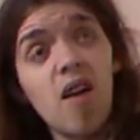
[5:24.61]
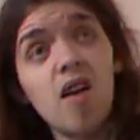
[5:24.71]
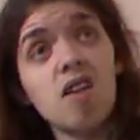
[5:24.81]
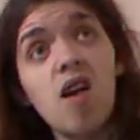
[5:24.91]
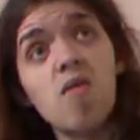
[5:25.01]

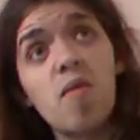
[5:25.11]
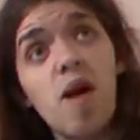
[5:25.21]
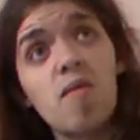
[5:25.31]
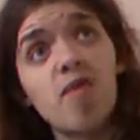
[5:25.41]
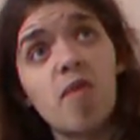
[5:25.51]
I don't
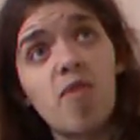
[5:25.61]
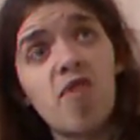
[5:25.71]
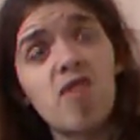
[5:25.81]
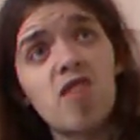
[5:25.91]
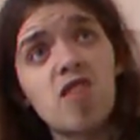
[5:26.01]
remember the
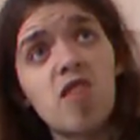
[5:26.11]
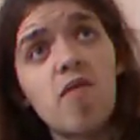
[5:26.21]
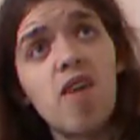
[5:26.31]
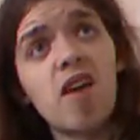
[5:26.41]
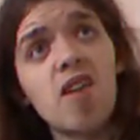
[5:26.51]
previous
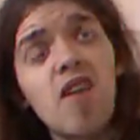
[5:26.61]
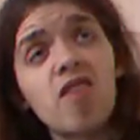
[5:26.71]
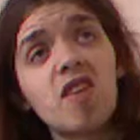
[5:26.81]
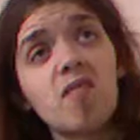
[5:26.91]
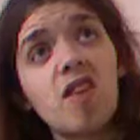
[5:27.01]
Tomb Raider
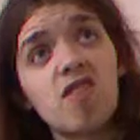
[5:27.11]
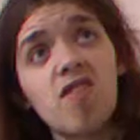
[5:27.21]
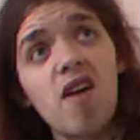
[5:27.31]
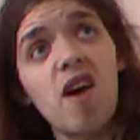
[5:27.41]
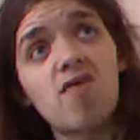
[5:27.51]
having as
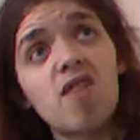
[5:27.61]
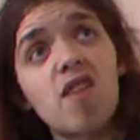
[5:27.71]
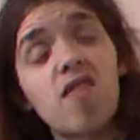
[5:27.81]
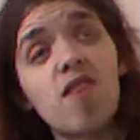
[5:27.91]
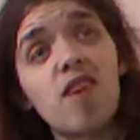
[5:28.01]
much
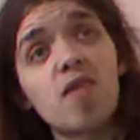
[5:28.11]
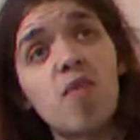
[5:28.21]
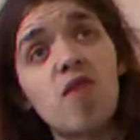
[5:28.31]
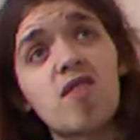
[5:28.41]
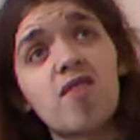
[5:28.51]
crafting. I think it's
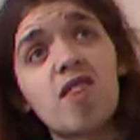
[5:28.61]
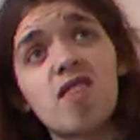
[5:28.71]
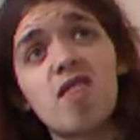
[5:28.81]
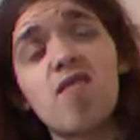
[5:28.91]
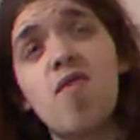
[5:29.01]
part of
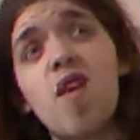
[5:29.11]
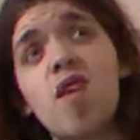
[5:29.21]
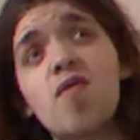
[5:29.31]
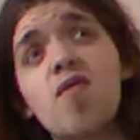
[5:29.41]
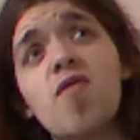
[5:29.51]
this
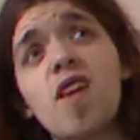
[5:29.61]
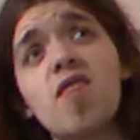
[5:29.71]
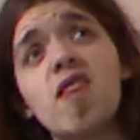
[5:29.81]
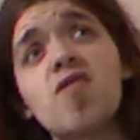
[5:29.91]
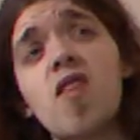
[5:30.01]
survival
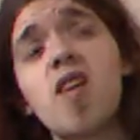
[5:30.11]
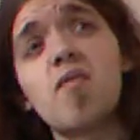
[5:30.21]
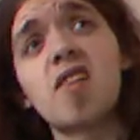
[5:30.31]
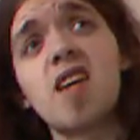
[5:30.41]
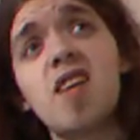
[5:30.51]
thing they try
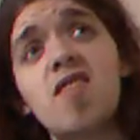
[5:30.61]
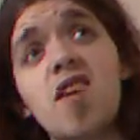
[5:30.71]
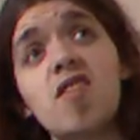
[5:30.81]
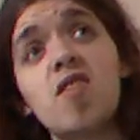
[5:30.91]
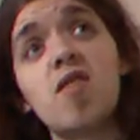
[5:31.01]
and pretend
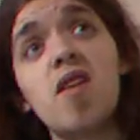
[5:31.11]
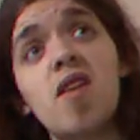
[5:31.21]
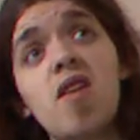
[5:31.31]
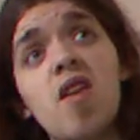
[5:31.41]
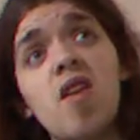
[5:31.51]
they're
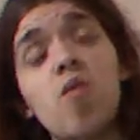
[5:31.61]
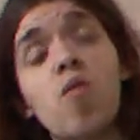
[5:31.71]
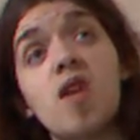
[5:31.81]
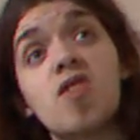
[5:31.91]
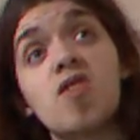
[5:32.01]
doing,
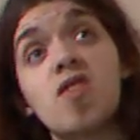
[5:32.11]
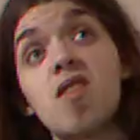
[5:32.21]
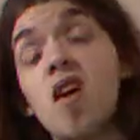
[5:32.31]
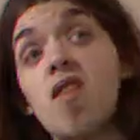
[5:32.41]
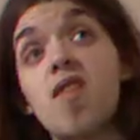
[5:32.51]

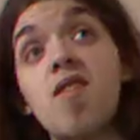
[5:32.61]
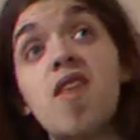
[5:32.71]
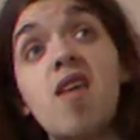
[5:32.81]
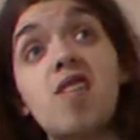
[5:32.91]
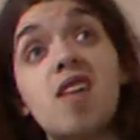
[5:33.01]
which, they've
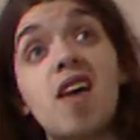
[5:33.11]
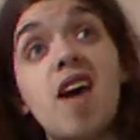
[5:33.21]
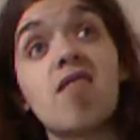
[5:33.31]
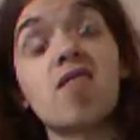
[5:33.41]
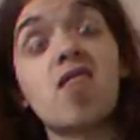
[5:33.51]
never
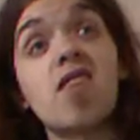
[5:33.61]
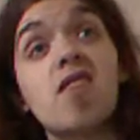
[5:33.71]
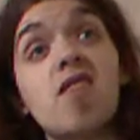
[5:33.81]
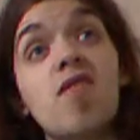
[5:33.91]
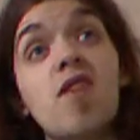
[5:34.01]
done
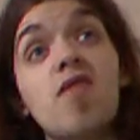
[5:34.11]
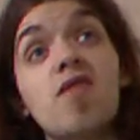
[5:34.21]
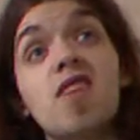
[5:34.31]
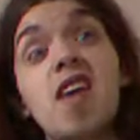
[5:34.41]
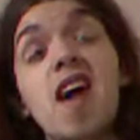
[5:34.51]
outside of a
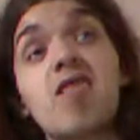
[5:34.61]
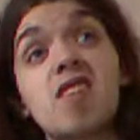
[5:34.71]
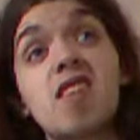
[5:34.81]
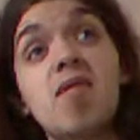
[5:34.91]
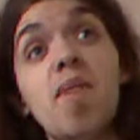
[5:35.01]

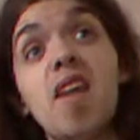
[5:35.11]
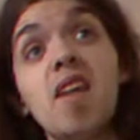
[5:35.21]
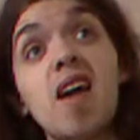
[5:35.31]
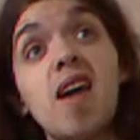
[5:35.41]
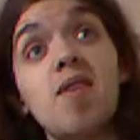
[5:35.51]
DLC
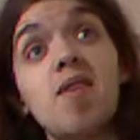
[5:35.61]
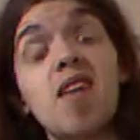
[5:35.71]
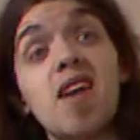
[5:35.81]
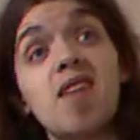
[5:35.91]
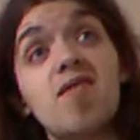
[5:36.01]
minigame you
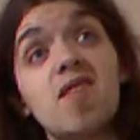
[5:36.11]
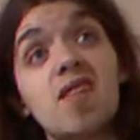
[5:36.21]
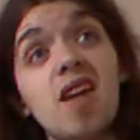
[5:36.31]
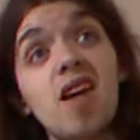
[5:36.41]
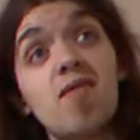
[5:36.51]
can get in
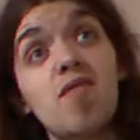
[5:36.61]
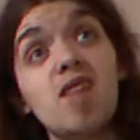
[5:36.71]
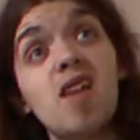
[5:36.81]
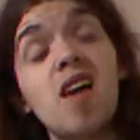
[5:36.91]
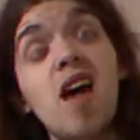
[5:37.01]
this game,
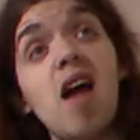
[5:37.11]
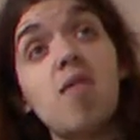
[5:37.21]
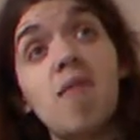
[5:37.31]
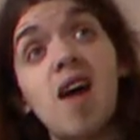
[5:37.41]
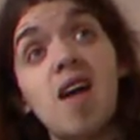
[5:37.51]
which
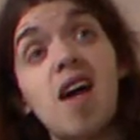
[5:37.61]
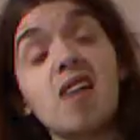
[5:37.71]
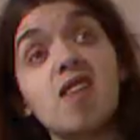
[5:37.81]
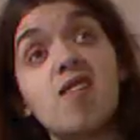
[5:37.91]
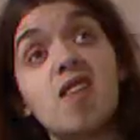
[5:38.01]
ain't bad.
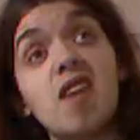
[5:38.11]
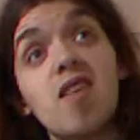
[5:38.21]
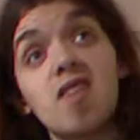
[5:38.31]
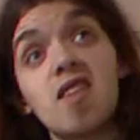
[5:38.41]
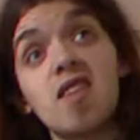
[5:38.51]
Actually, the
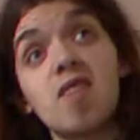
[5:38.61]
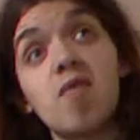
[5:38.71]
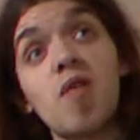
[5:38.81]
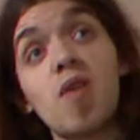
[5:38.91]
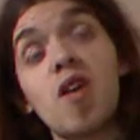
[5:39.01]
DLC,
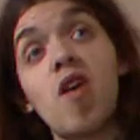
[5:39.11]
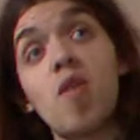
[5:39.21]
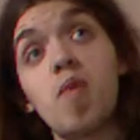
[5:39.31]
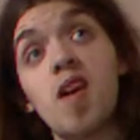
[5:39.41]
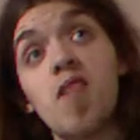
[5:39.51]
despite being
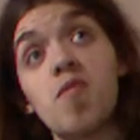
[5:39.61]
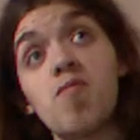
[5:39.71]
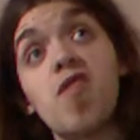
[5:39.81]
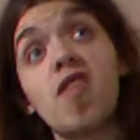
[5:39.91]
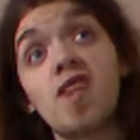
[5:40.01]
horribly
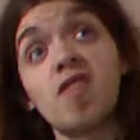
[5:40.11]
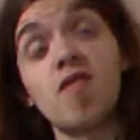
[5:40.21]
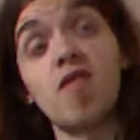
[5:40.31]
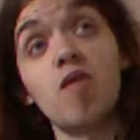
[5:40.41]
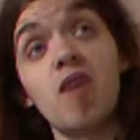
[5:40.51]
overpriced,
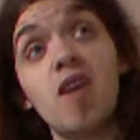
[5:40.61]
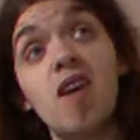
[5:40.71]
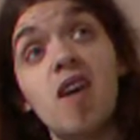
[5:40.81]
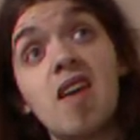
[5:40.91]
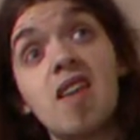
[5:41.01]
if you can
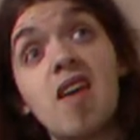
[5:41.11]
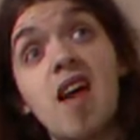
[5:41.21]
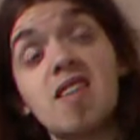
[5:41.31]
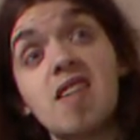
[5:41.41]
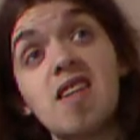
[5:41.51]

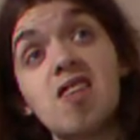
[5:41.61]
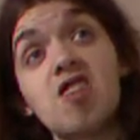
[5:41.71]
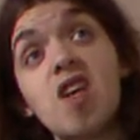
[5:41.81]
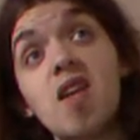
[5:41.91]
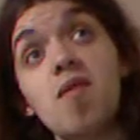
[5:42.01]
get it
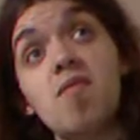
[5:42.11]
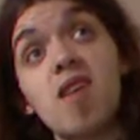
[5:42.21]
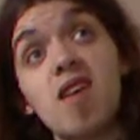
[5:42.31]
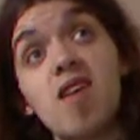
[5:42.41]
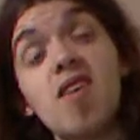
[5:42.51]
cheap,
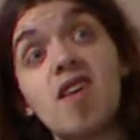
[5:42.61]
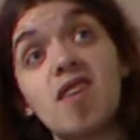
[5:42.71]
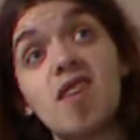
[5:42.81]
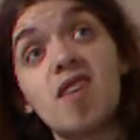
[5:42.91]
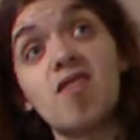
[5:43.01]
like I
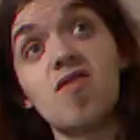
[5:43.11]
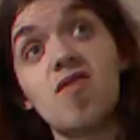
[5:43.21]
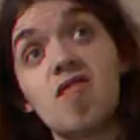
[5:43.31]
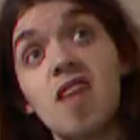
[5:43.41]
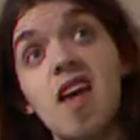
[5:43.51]
did, due
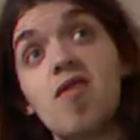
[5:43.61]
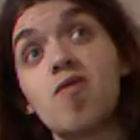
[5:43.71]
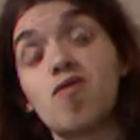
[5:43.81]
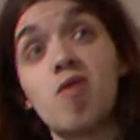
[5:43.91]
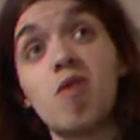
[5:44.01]
to
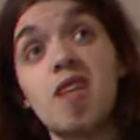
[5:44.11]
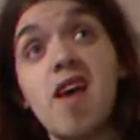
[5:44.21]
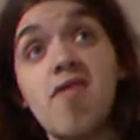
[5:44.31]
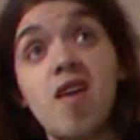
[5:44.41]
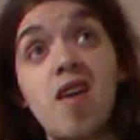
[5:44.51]
sales or
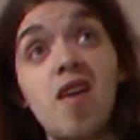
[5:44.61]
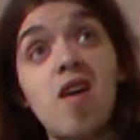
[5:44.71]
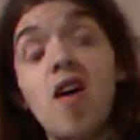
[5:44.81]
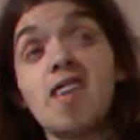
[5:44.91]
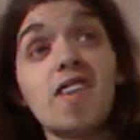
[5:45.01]
whatever,
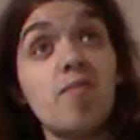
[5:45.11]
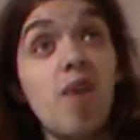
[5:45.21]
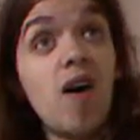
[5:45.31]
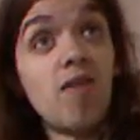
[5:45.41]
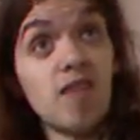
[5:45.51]
I
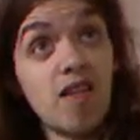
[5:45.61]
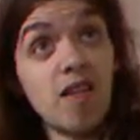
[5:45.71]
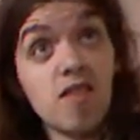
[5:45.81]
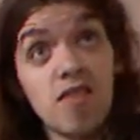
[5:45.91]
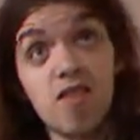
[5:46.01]
didn't pirate
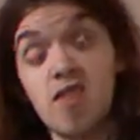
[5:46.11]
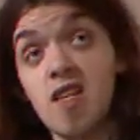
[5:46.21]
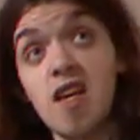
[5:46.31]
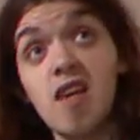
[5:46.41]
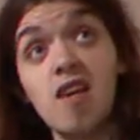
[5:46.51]
it, just
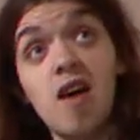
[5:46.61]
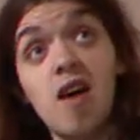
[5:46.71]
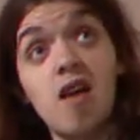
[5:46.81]
saying.